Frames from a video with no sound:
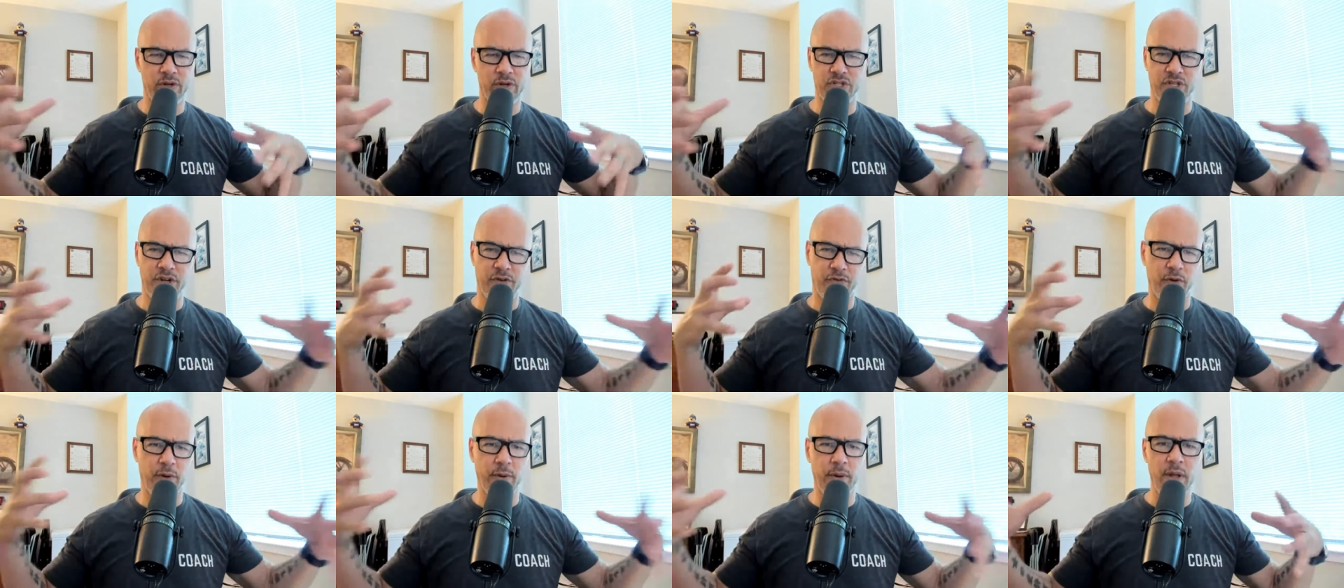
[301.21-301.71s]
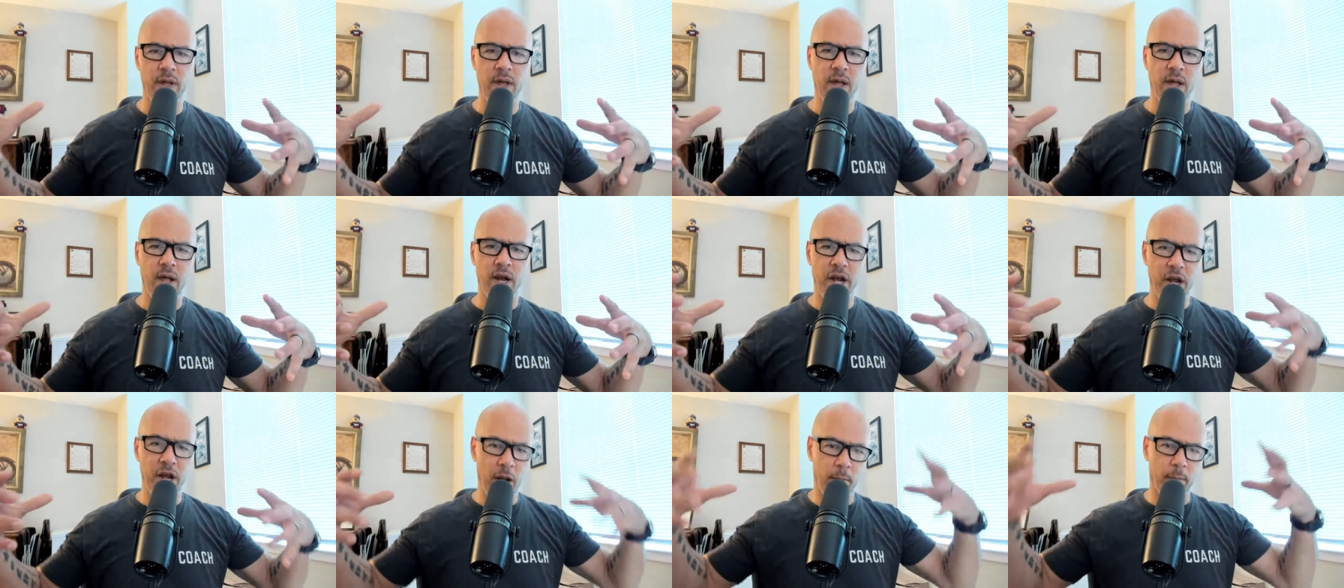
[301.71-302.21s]
There's different
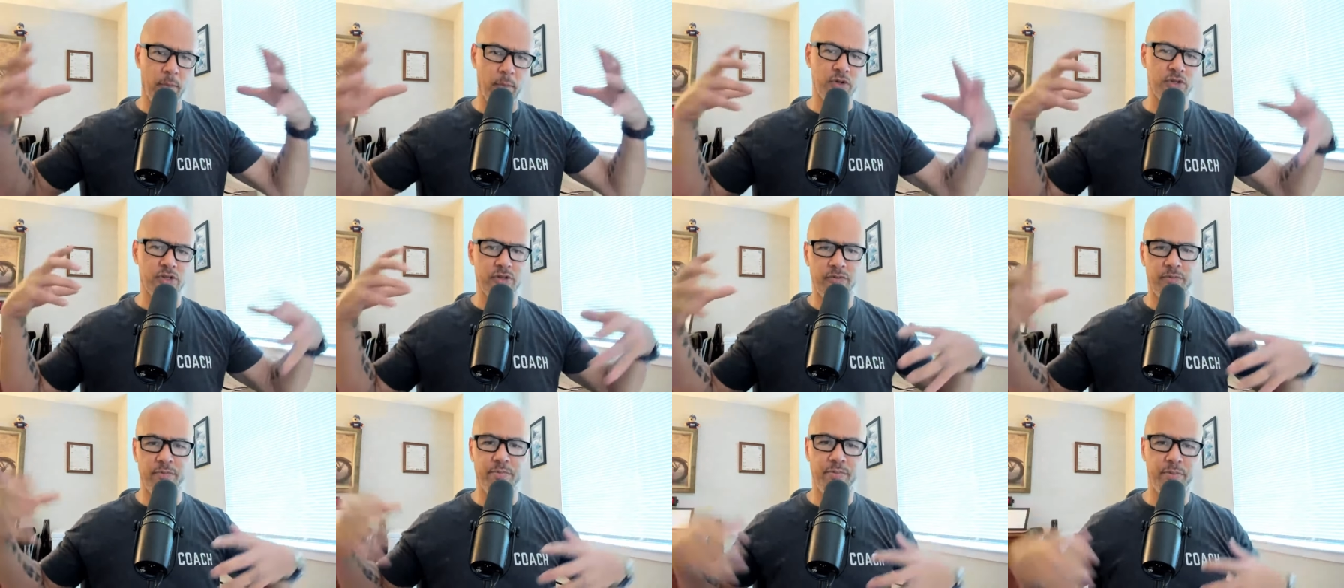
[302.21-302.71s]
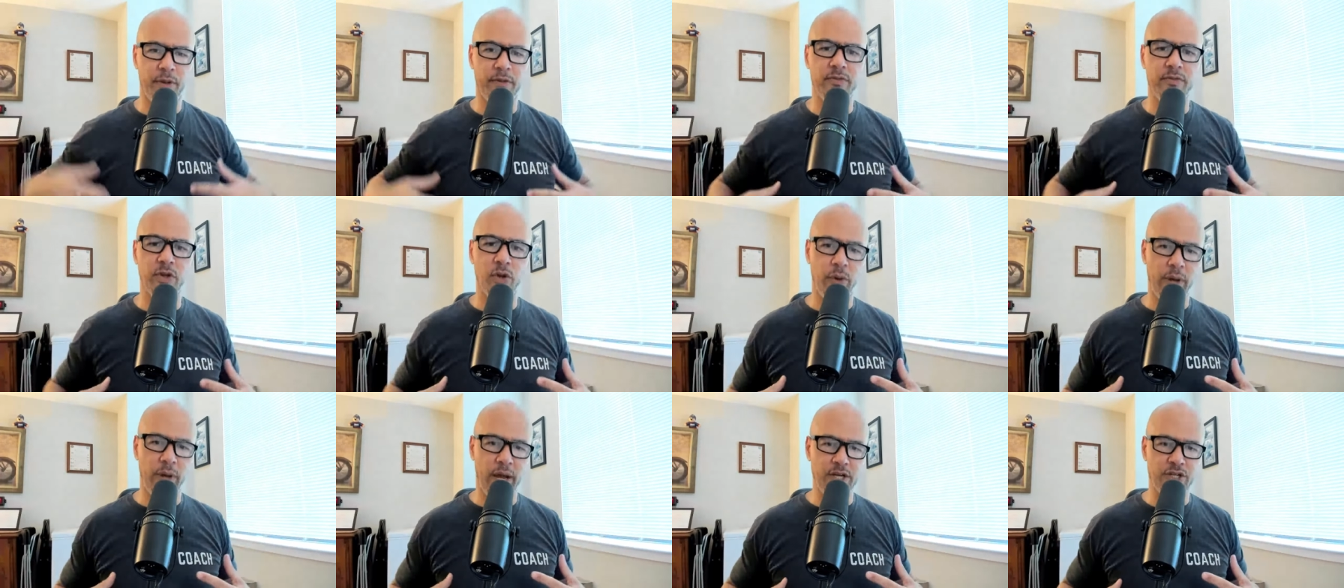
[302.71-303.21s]
numbers of
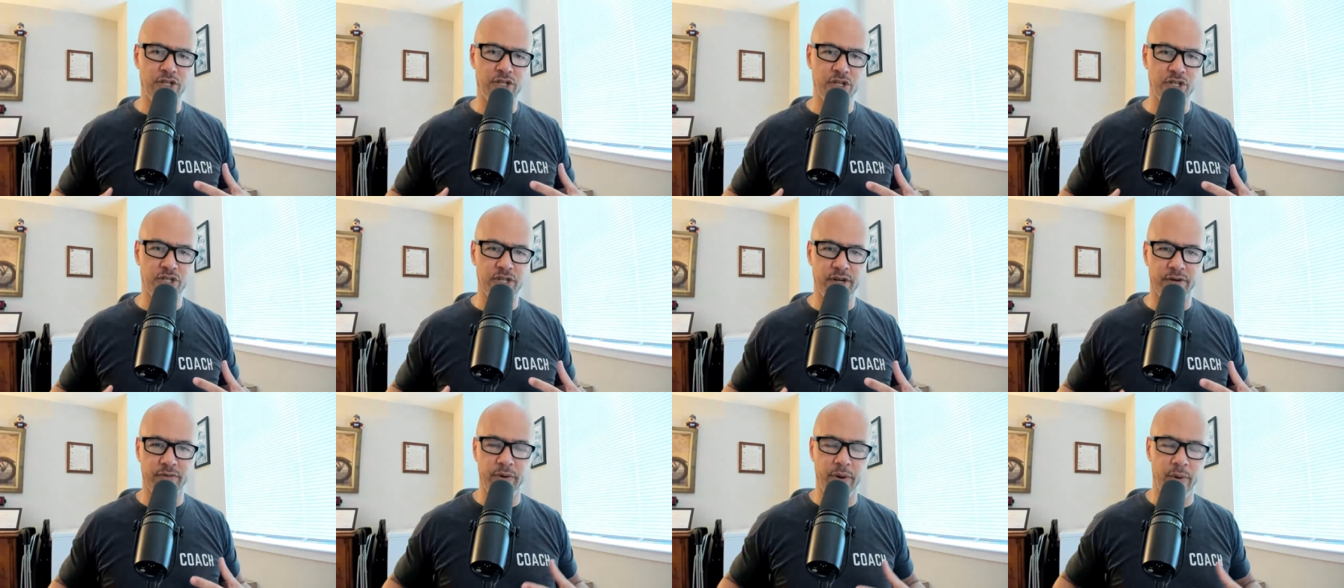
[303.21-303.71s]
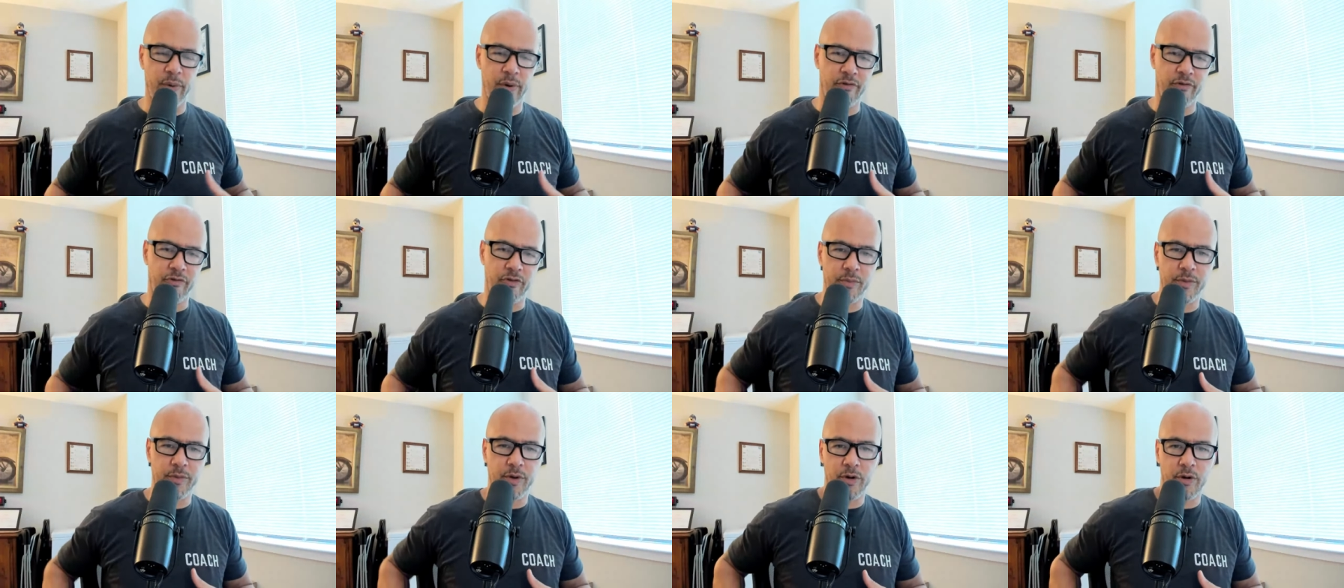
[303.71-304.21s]
locations everywhere
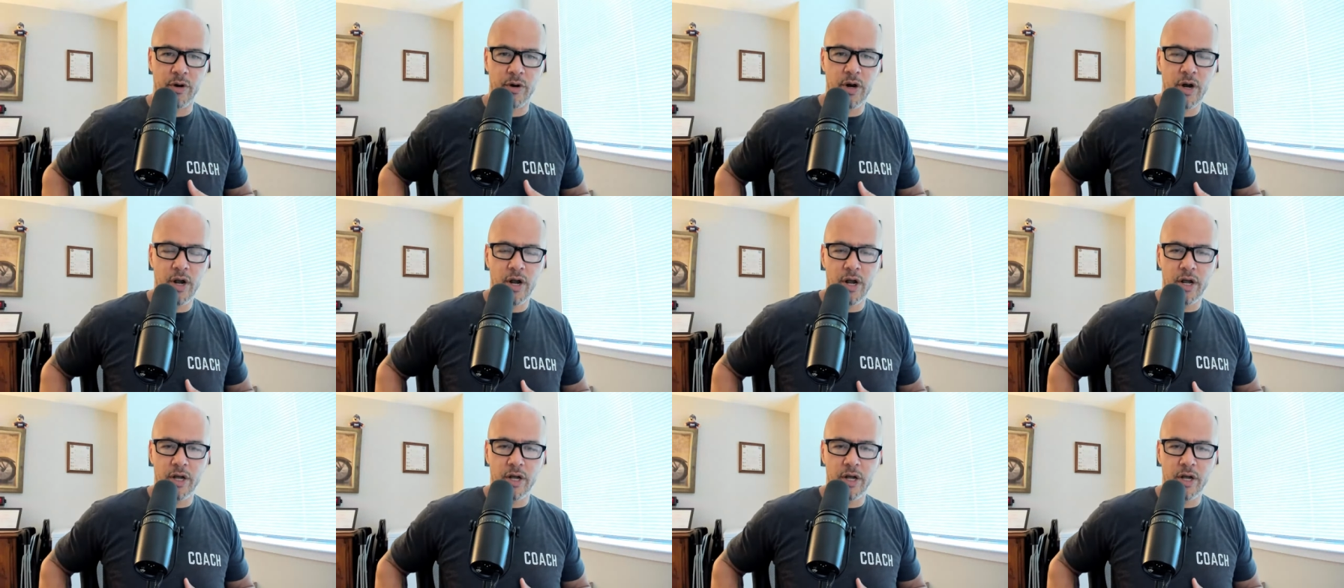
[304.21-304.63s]
from your